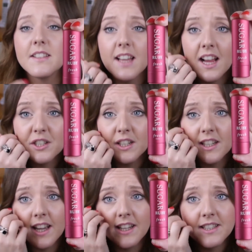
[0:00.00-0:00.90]

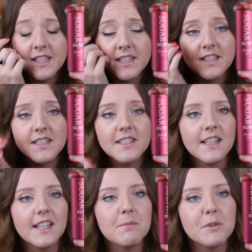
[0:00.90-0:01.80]
actually a tinted
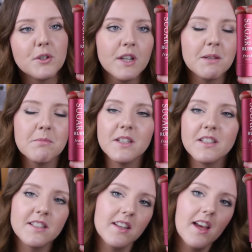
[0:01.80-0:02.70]
lip
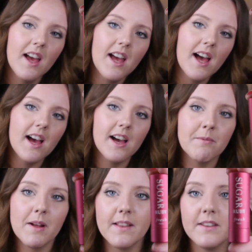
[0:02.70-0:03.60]
treatment,
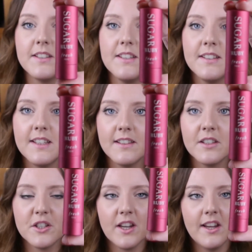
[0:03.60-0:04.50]
and this is in the
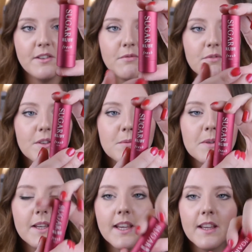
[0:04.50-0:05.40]
shade
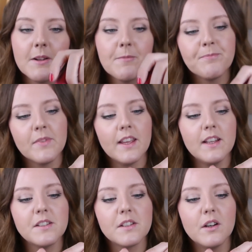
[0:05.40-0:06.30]
Ruby.
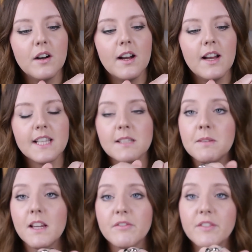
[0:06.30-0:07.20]
It's got
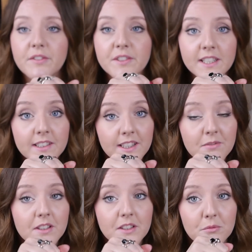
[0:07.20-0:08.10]
SPF 15 in
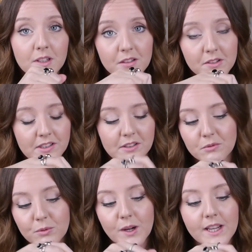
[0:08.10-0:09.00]
it as well, which is
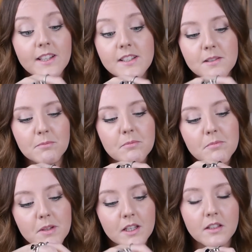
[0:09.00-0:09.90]
great
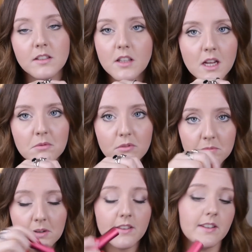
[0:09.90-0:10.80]
because I'm all
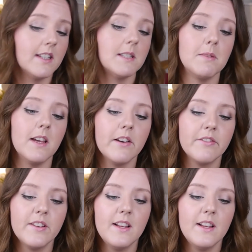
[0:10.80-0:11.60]
about the SPF.